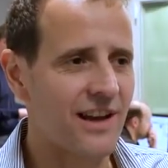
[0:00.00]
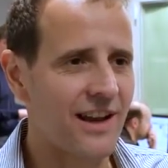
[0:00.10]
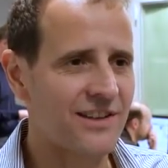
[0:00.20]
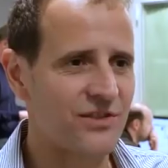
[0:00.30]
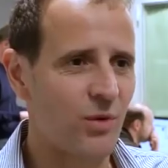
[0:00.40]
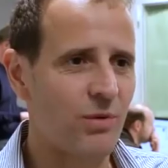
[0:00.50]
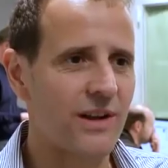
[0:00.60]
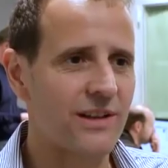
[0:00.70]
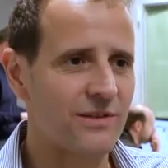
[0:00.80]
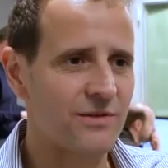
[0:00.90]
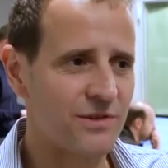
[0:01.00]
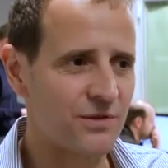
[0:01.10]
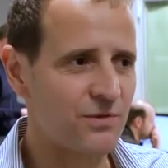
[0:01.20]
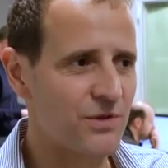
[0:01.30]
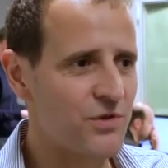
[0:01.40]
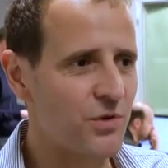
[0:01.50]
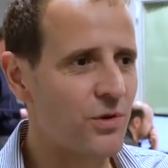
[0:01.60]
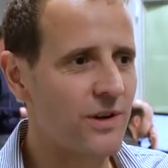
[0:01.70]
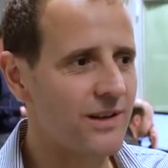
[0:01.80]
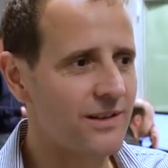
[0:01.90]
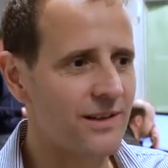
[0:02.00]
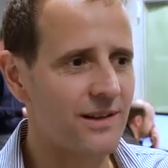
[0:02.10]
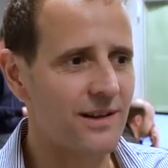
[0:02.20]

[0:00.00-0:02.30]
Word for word: allows the operator to enjoy